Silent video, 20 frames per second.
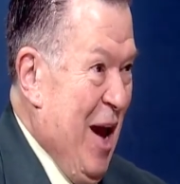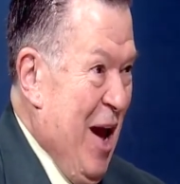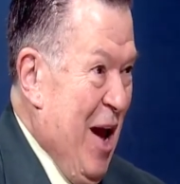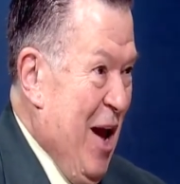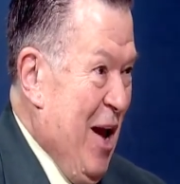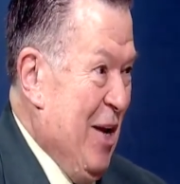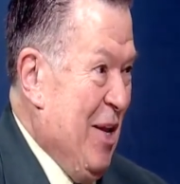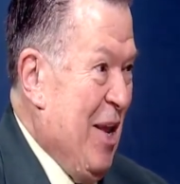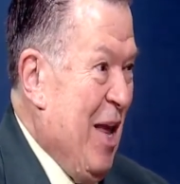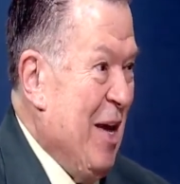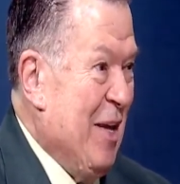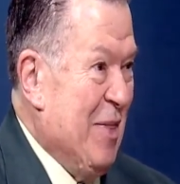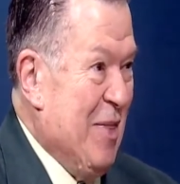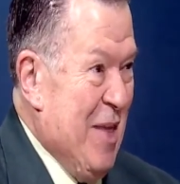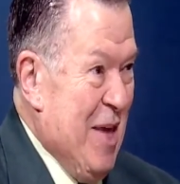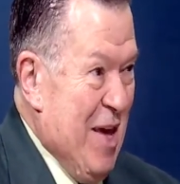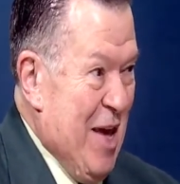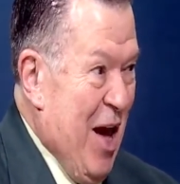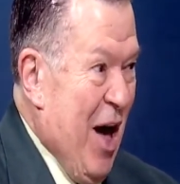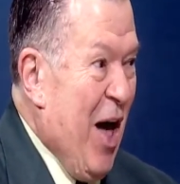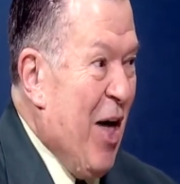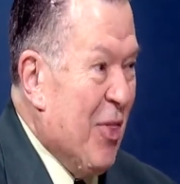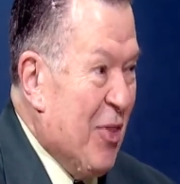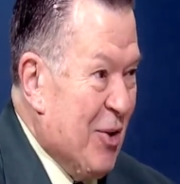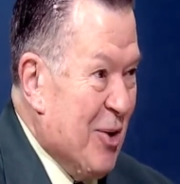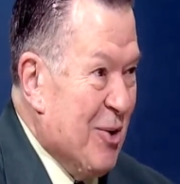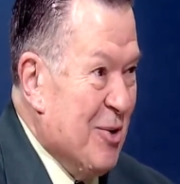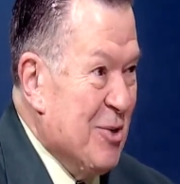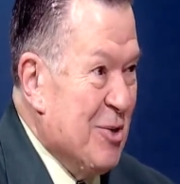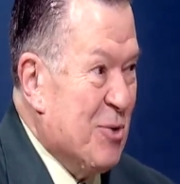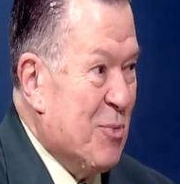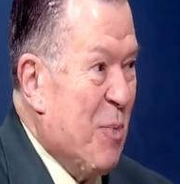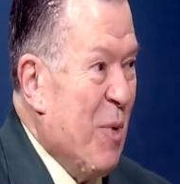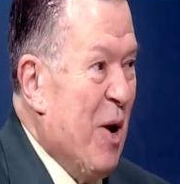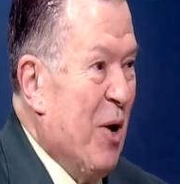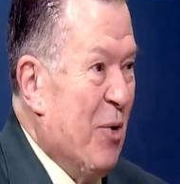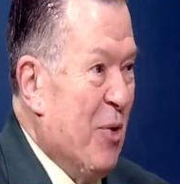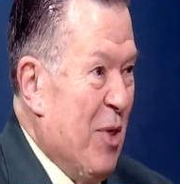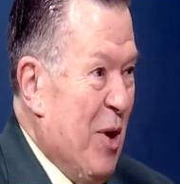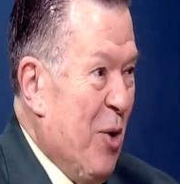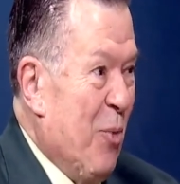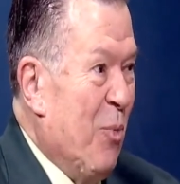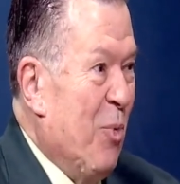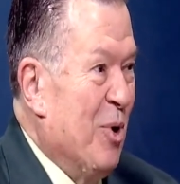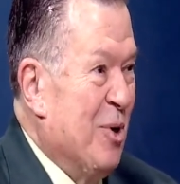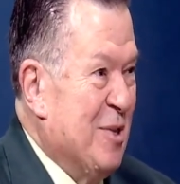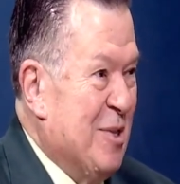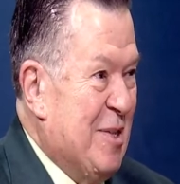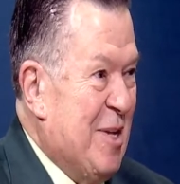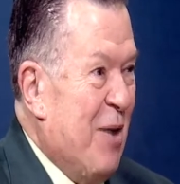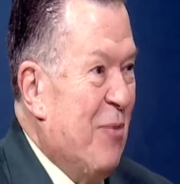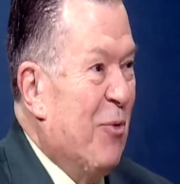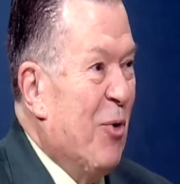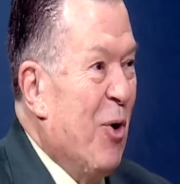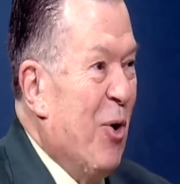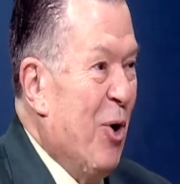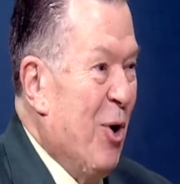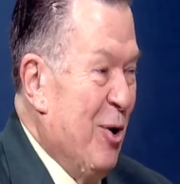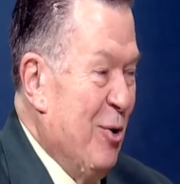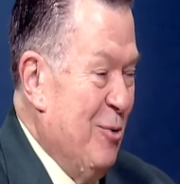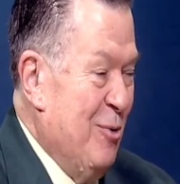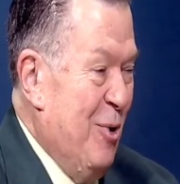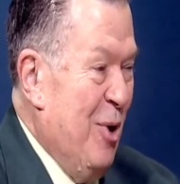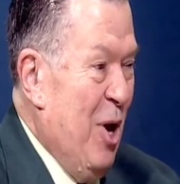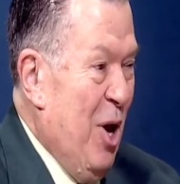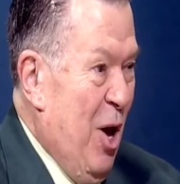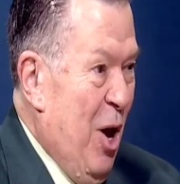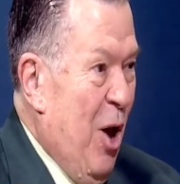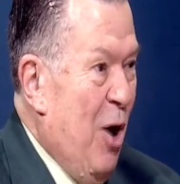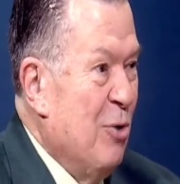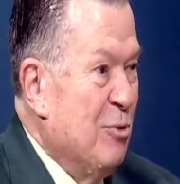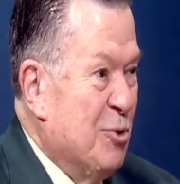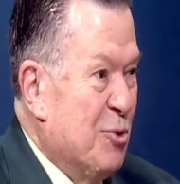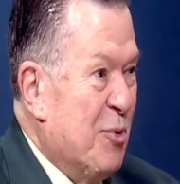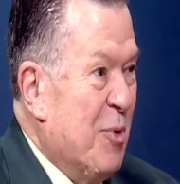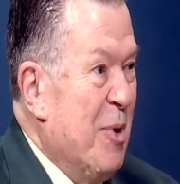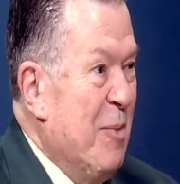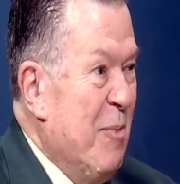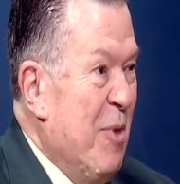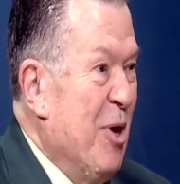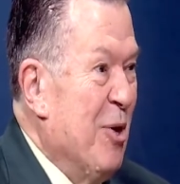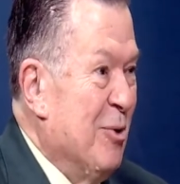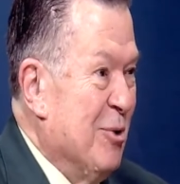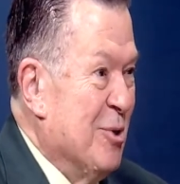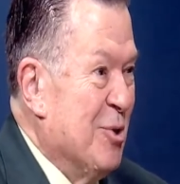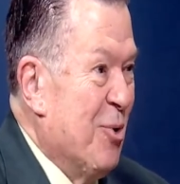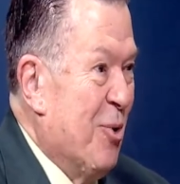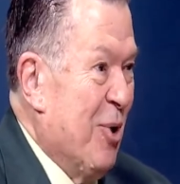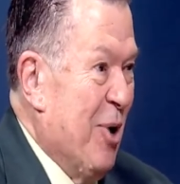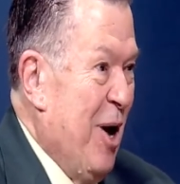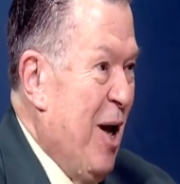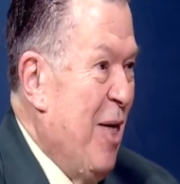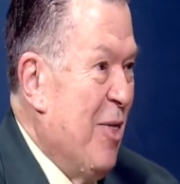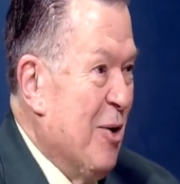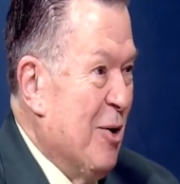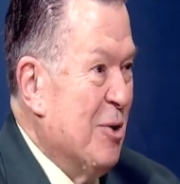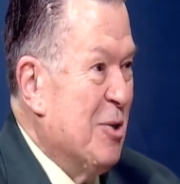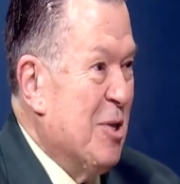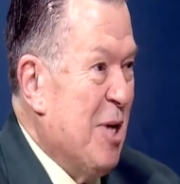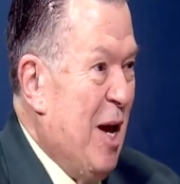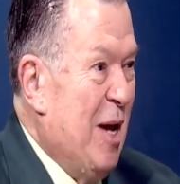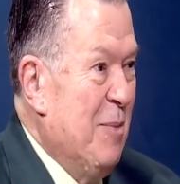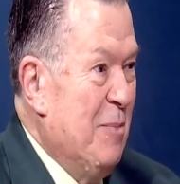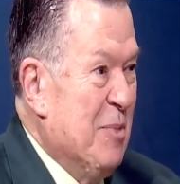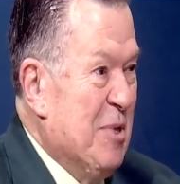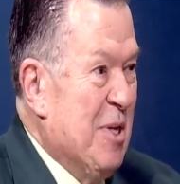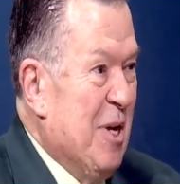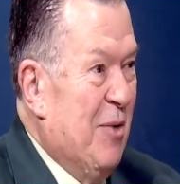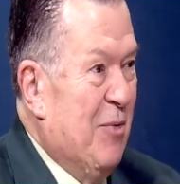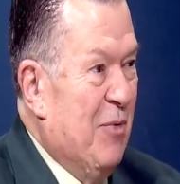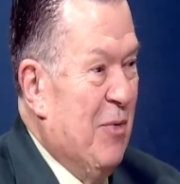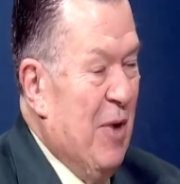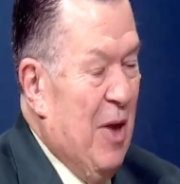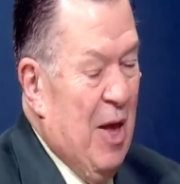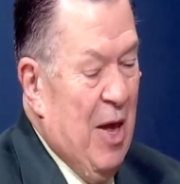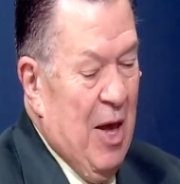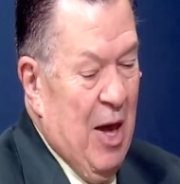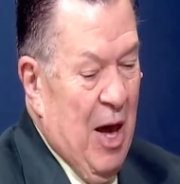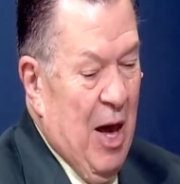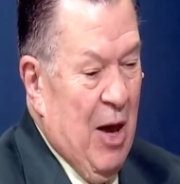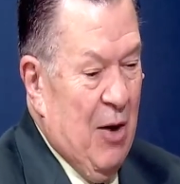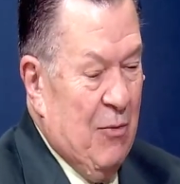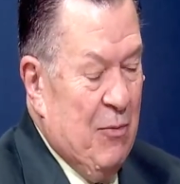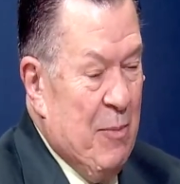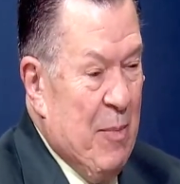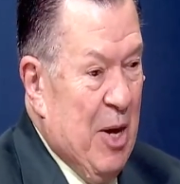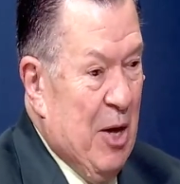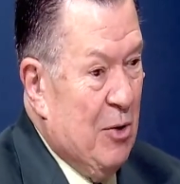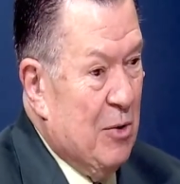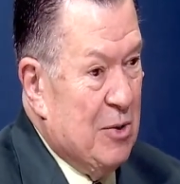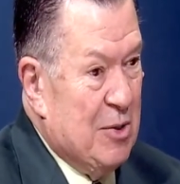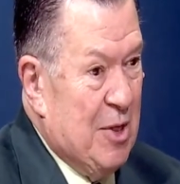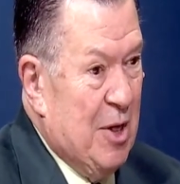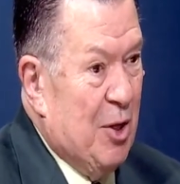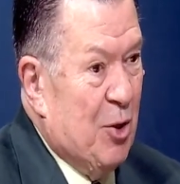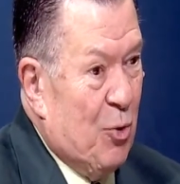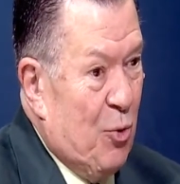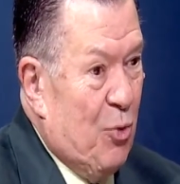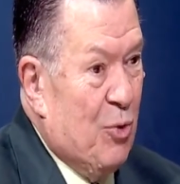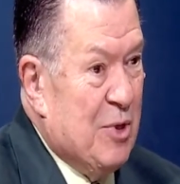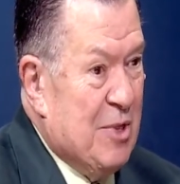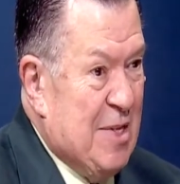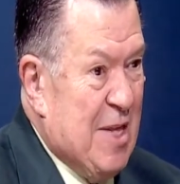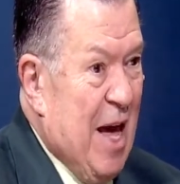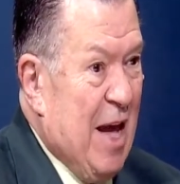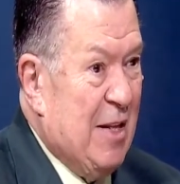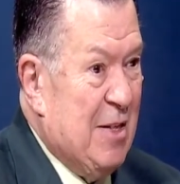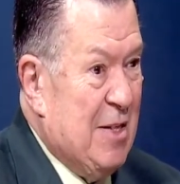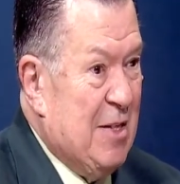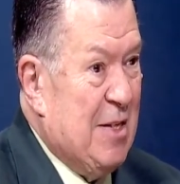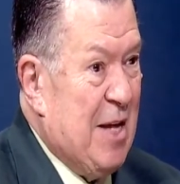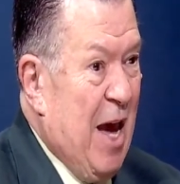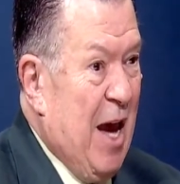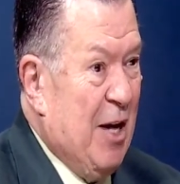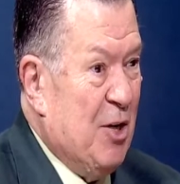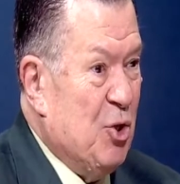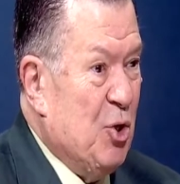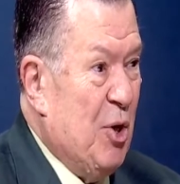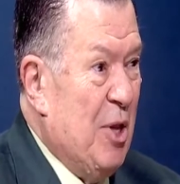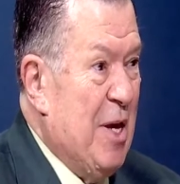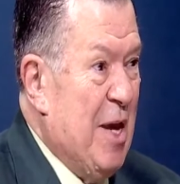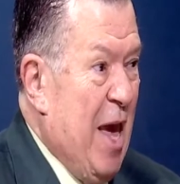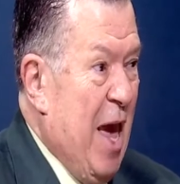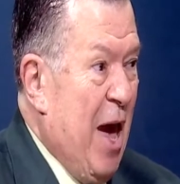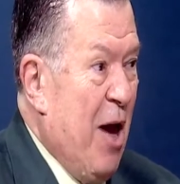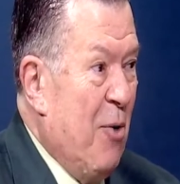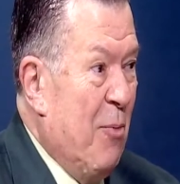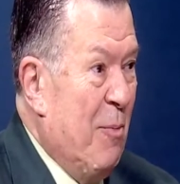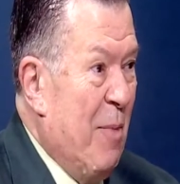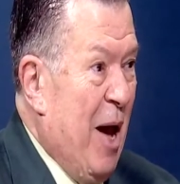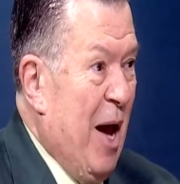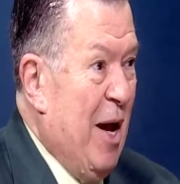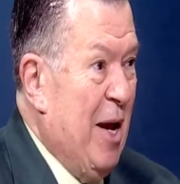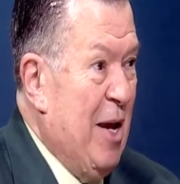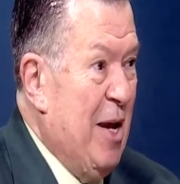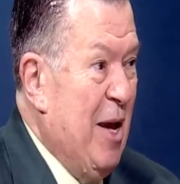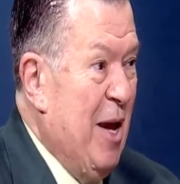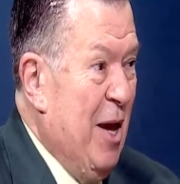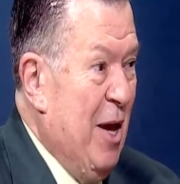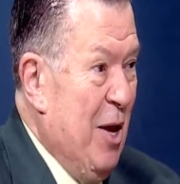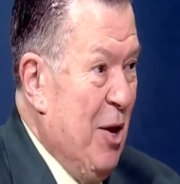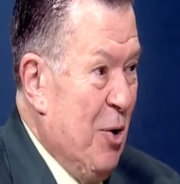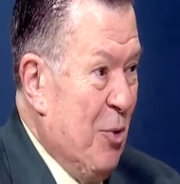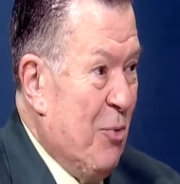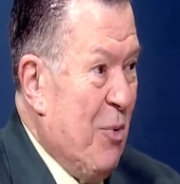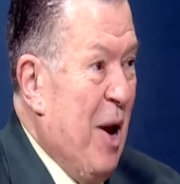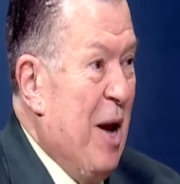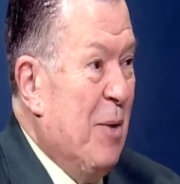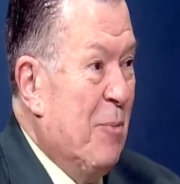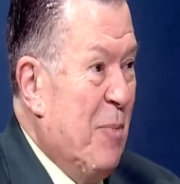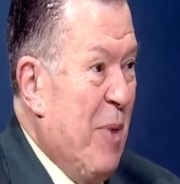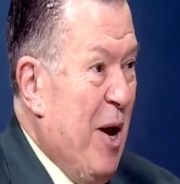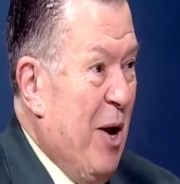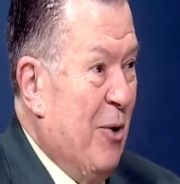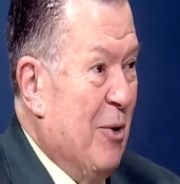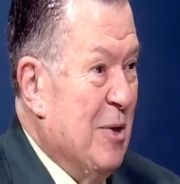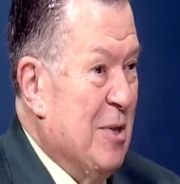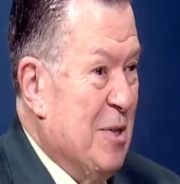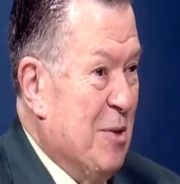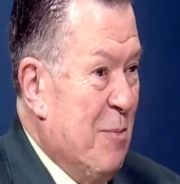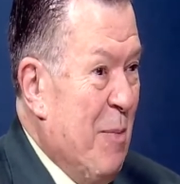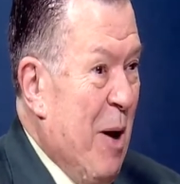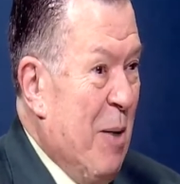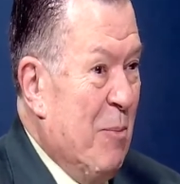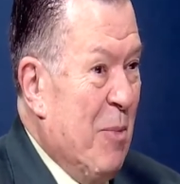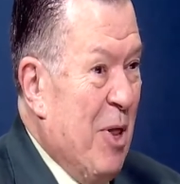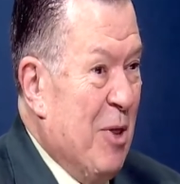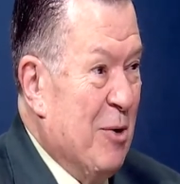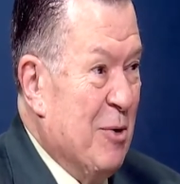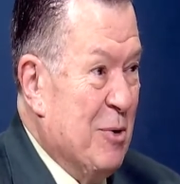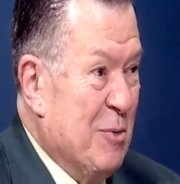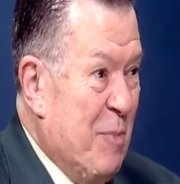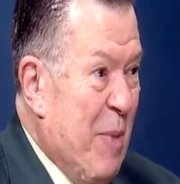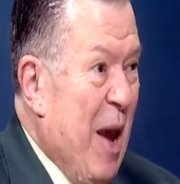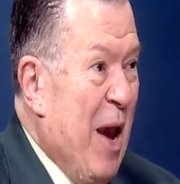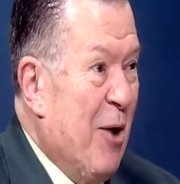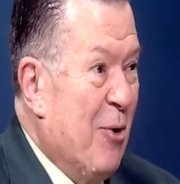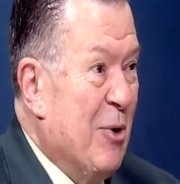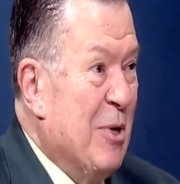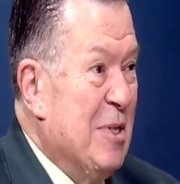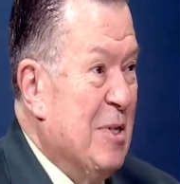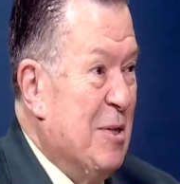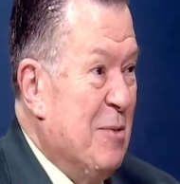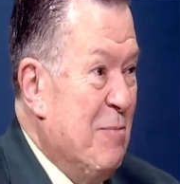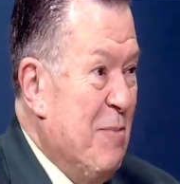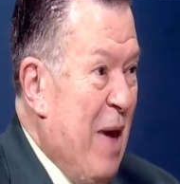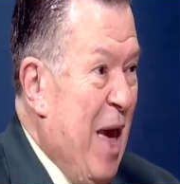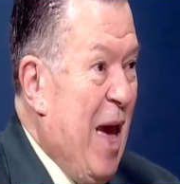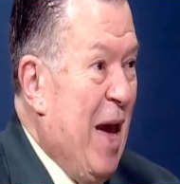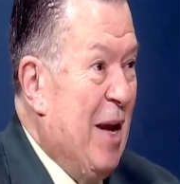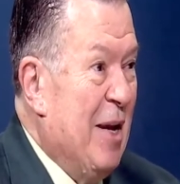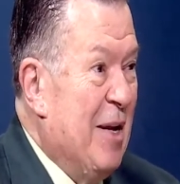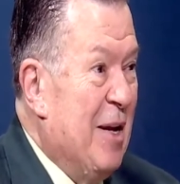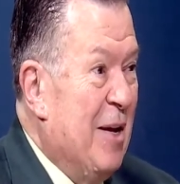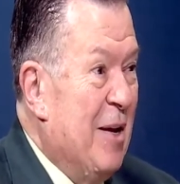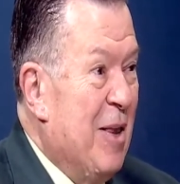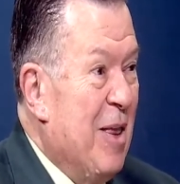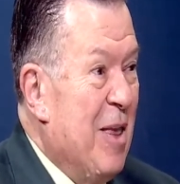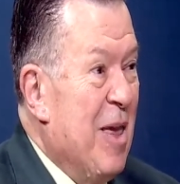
Yeah, unlike the others where there were several hosiery mills or other types of mills. And of course, that's actually how my grandparents, my mother's parents, met.